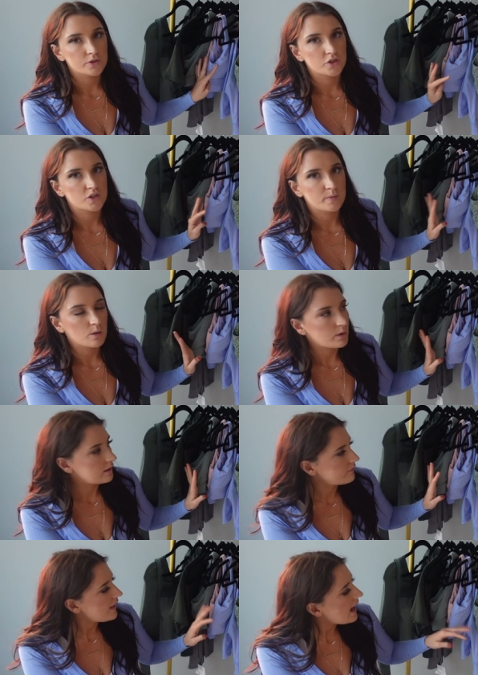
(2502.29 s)
So just be
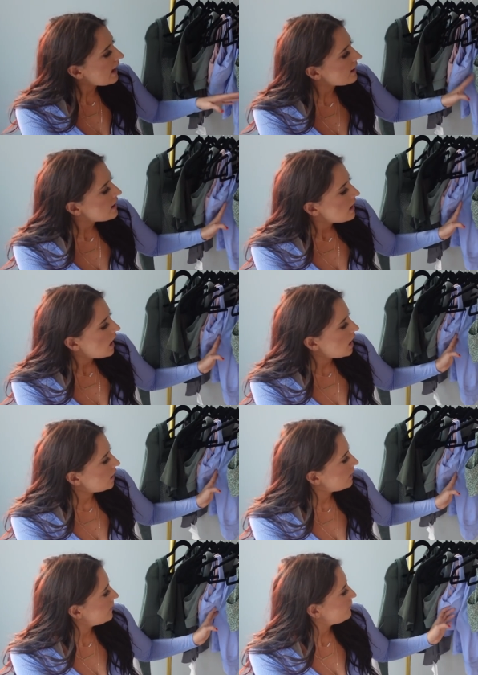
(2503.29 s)
aware of that.
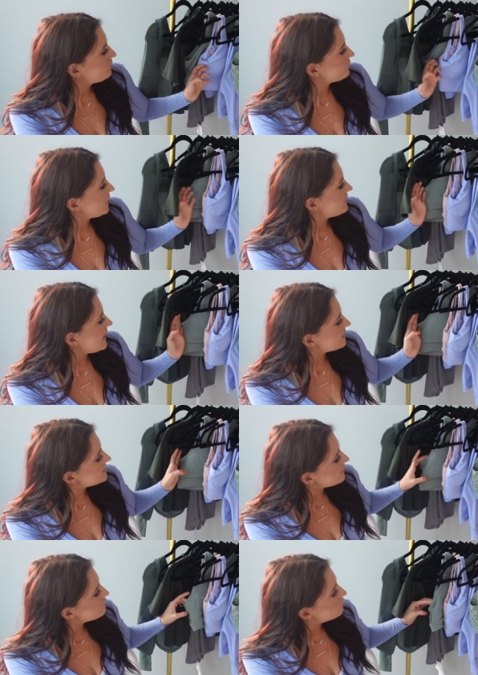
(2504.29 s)
That
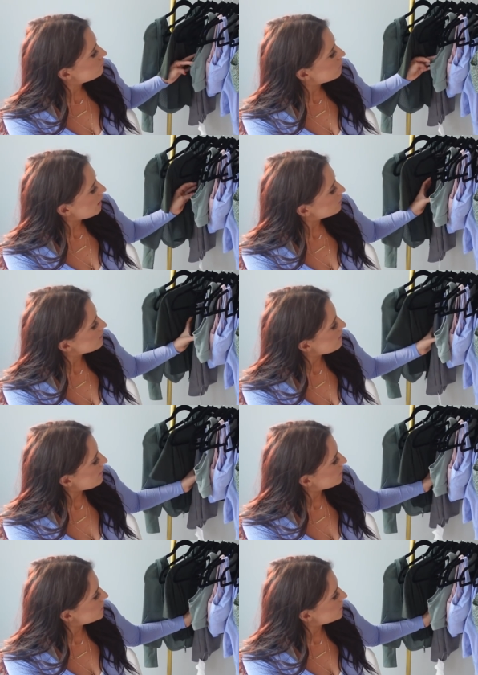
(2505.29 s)
is like probably my